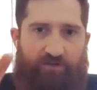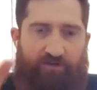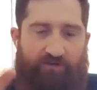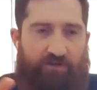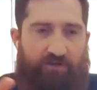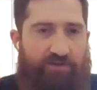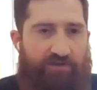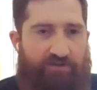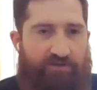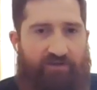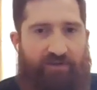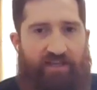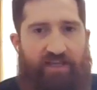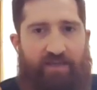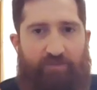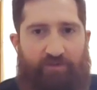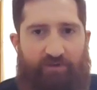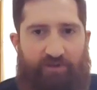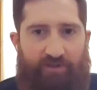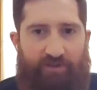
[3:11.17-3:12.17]
So you're just
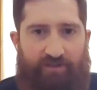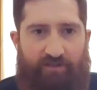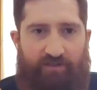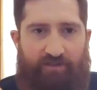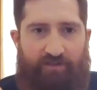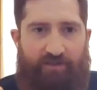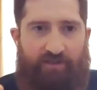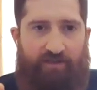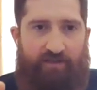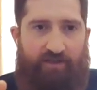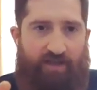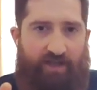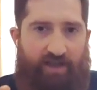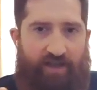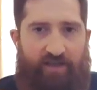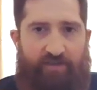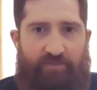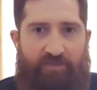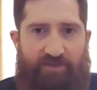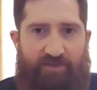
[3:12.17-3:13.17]
labeling
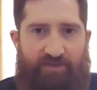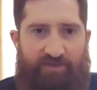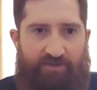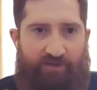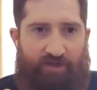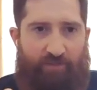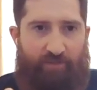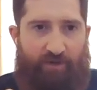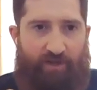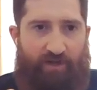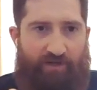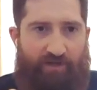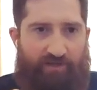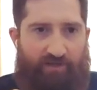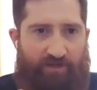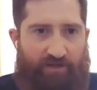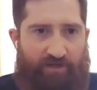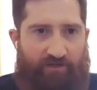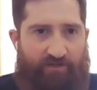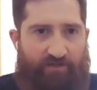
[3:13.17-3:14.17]
any PCR products
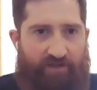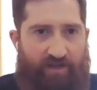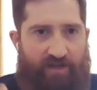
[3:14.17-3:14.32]
there,